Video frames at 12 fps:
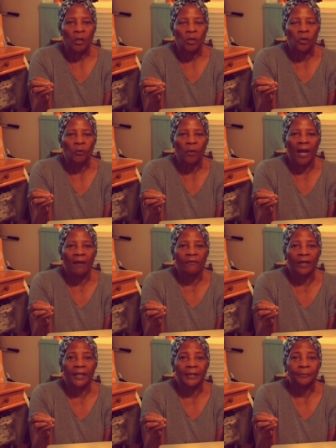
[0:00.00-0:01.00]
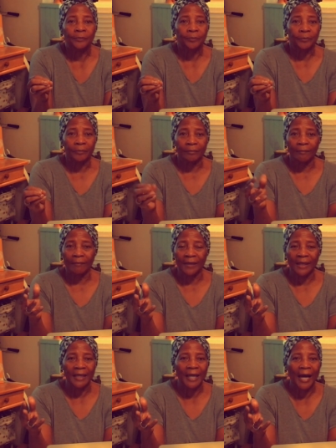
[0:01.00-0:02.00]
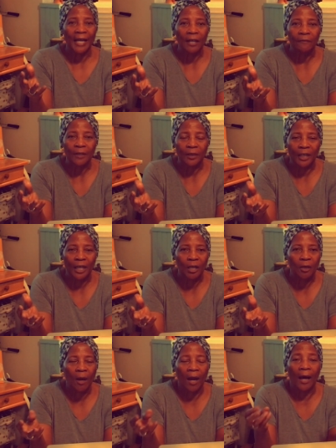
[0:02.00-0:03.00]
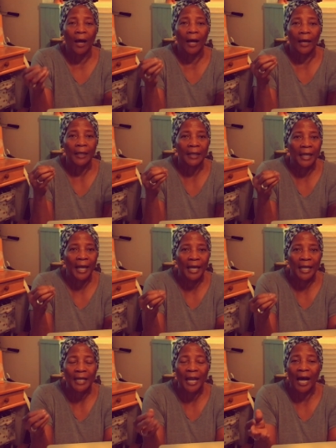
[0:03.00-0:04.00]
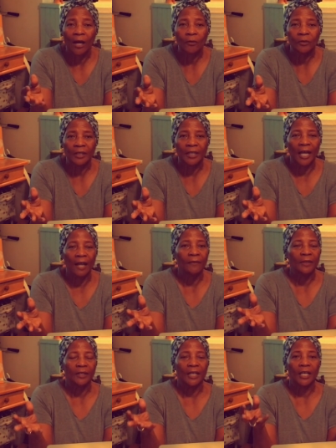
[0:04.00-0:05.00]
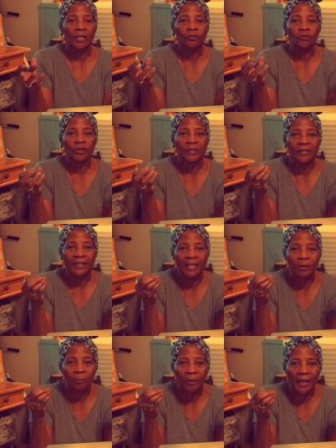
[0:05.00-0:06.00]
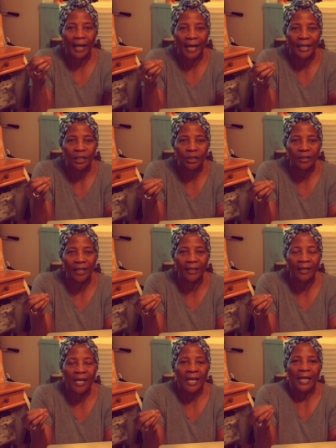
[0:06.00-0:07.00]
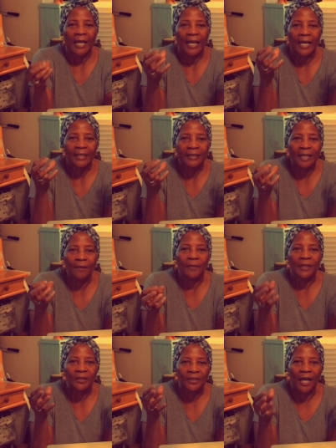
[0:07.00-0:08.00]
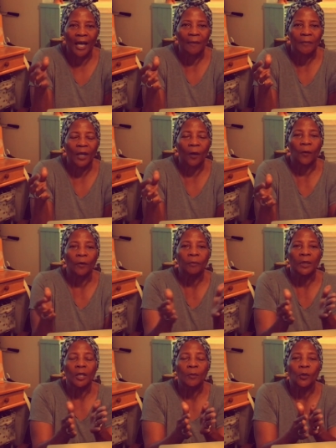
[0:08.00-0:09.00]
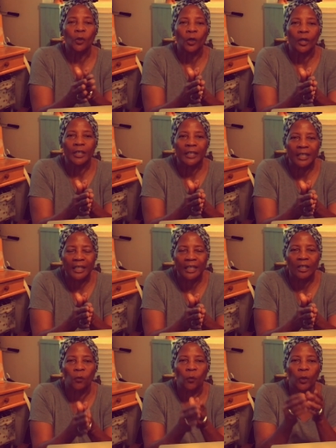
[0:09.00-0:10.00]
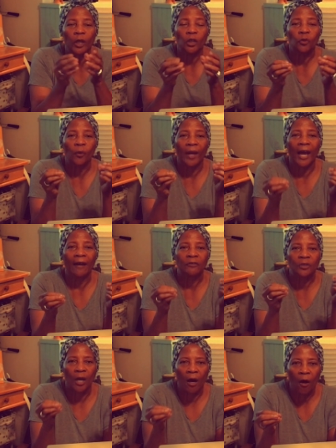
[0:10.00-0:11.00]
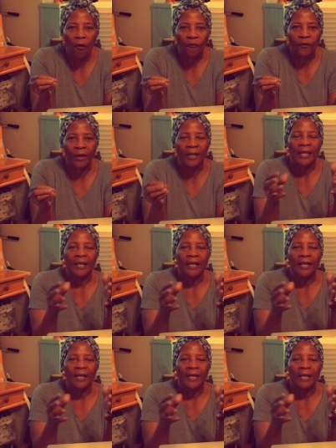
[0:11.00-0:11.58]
you have um, got everything uh, laid out and everything is just in place. And it's coming a time now where people are going to need what you have to offer.